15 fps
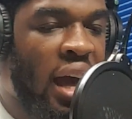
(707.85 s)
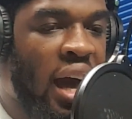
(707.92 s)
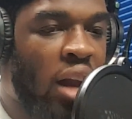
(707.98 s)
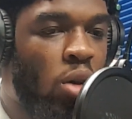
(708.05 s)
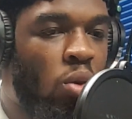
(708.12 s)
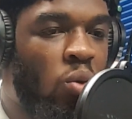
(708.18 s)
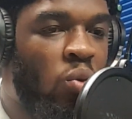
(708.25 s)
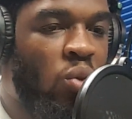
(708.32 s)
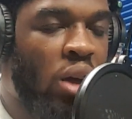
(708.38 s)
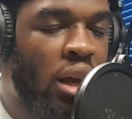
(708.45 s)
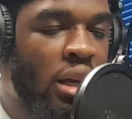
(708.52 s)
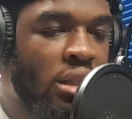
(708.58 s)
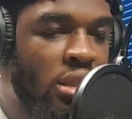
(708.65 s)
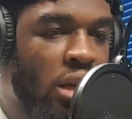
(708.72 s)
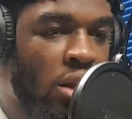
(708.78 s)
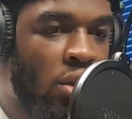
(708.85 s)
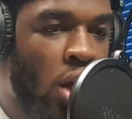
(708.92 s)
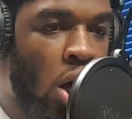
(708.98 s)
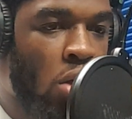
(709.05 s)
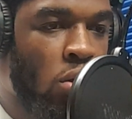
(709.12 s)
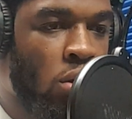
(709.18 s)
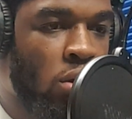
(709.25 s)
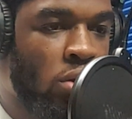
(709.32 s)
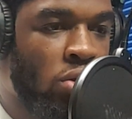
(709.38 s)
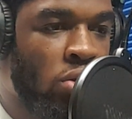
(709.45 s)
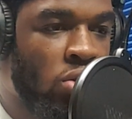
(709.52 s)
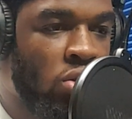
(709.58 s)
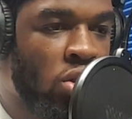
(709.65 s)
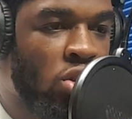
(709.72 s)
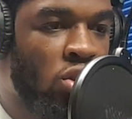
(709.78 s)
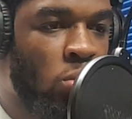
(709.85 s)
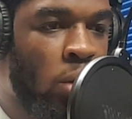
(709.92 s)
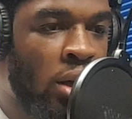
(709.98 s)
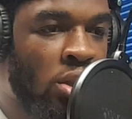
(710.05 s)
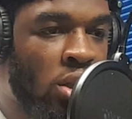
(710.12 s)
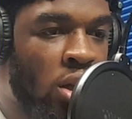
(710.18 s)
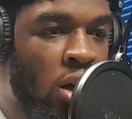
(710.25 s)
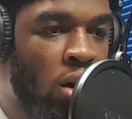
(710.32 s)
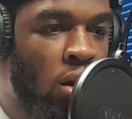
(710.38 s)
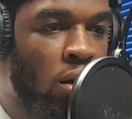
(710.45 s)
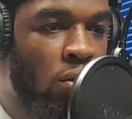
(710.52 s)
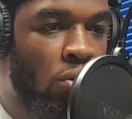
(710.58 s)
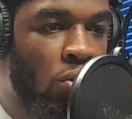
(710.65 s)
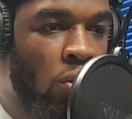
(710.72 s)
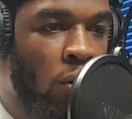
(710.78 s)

I don't think it's another situation of,